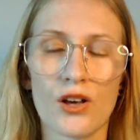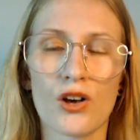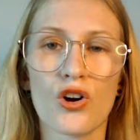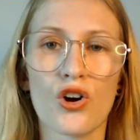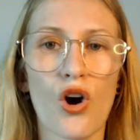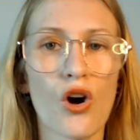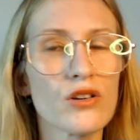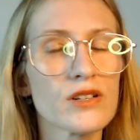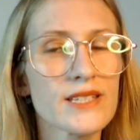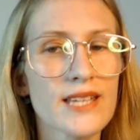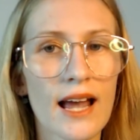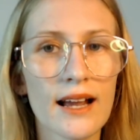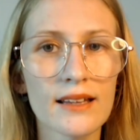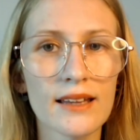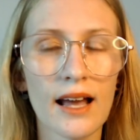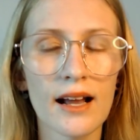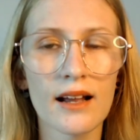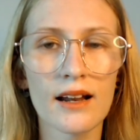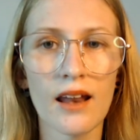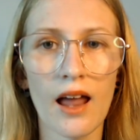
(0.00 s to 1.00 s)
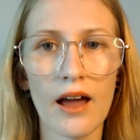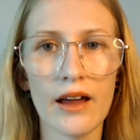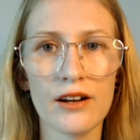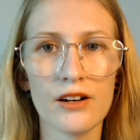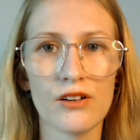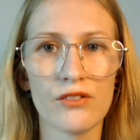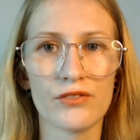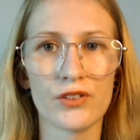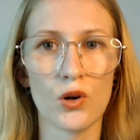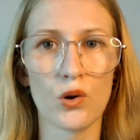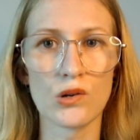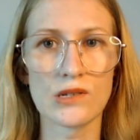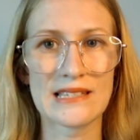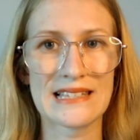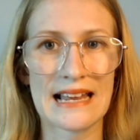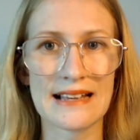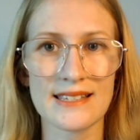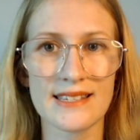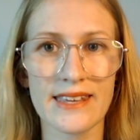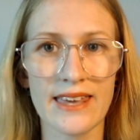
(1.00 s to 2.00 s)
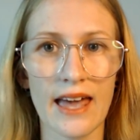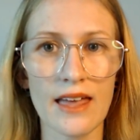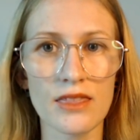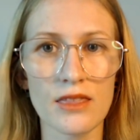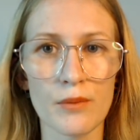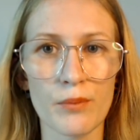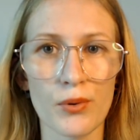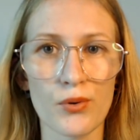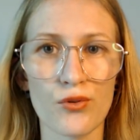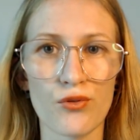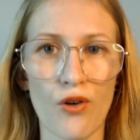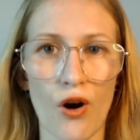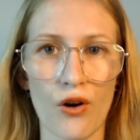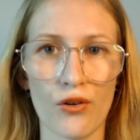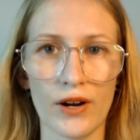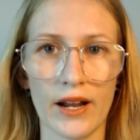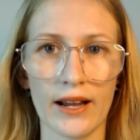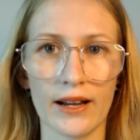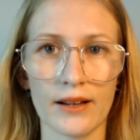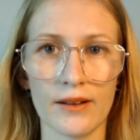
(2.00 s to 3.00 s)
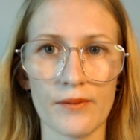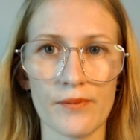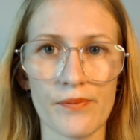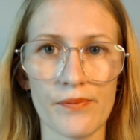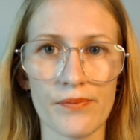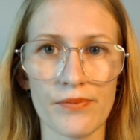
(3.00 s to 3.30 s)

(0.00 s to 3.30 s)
Contact that client of yours, let's get the ball rolling.